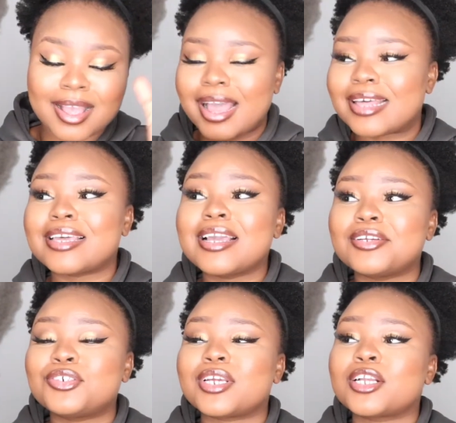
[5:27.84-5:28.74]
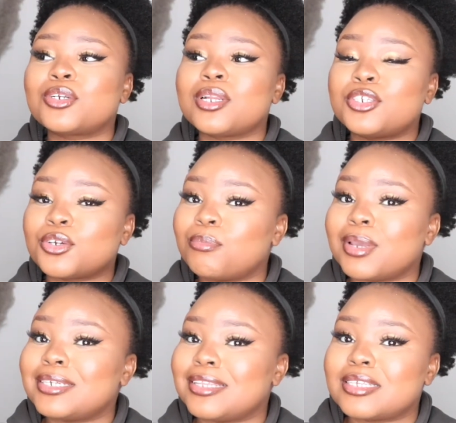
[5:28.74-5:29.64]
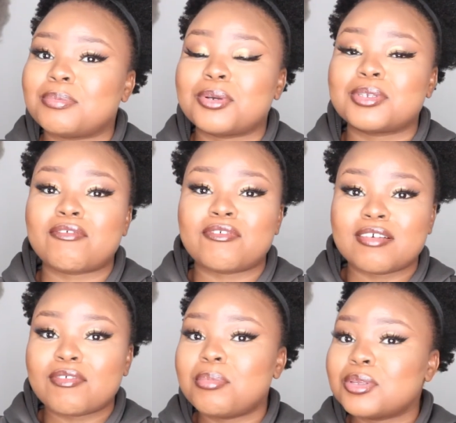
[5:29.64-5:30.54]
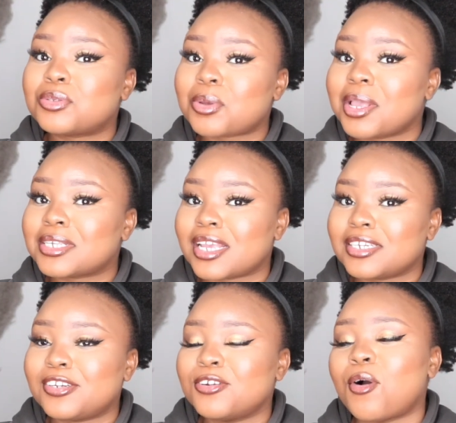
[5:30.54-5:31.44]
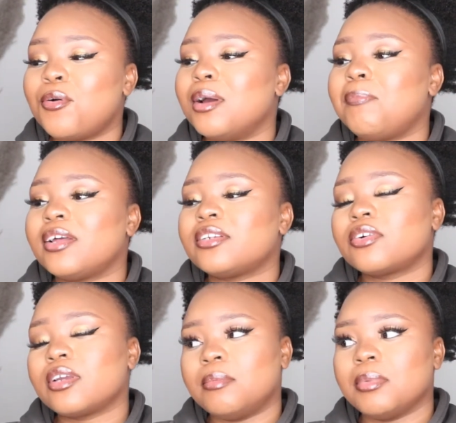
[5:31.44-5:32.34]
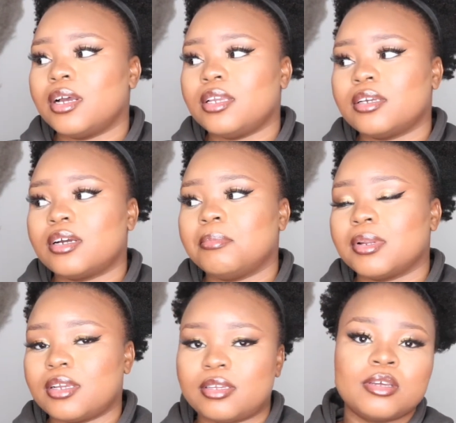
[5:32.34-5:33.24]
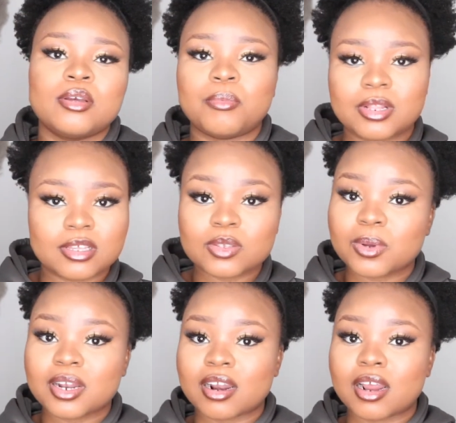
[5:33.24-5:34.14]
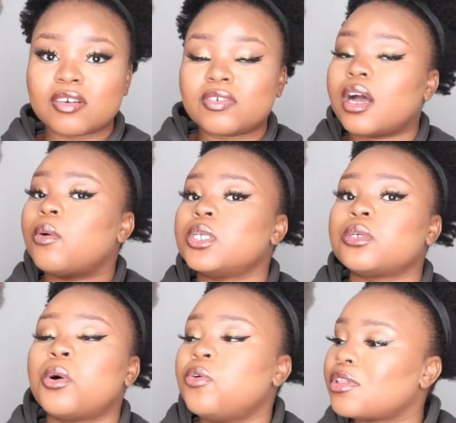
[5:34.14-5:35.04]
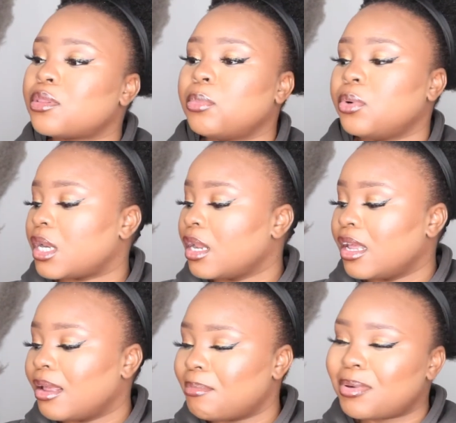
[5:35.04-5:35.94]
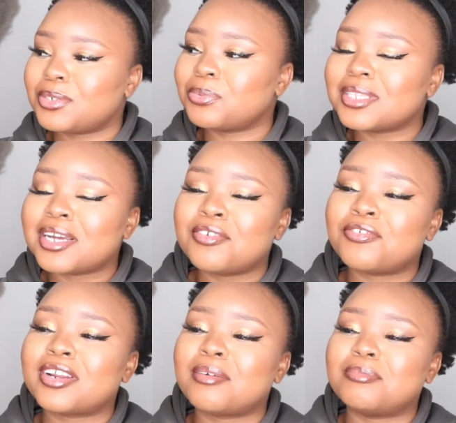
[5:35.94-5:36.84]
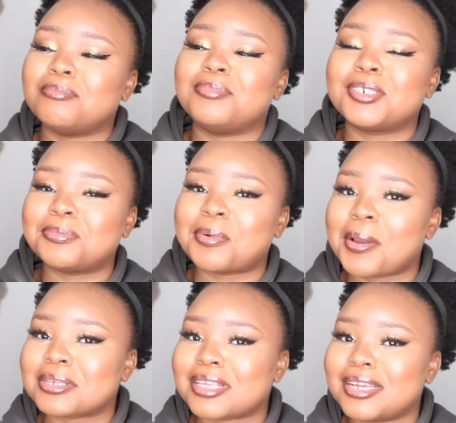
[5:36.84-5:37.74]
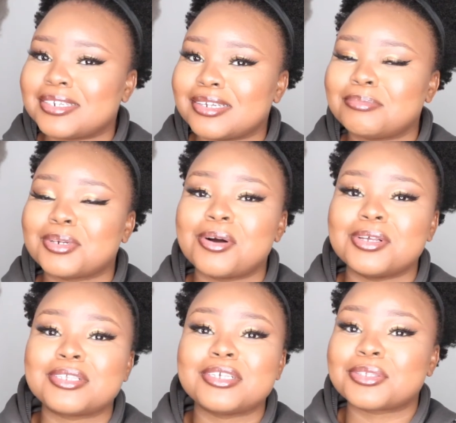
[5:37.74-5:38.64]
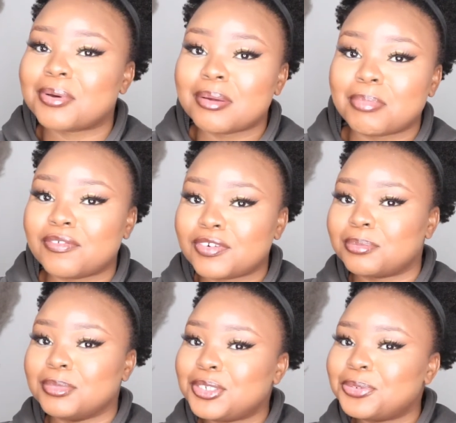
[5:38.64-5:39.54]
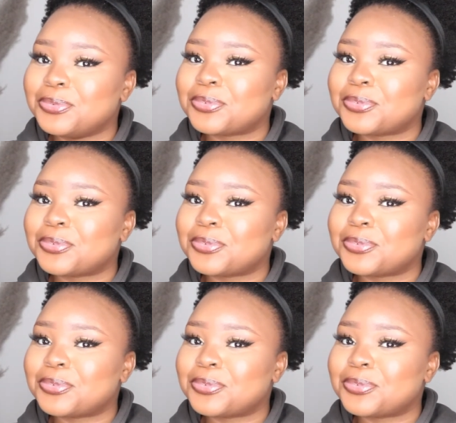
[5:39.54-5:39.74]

I think I should actually document this because I've never been so excited to own a plant. Okay, I'm lying. When this one arrived, I was over the moon. But with aloe vera, I'm a bit more excited because it's gonna benefit me too.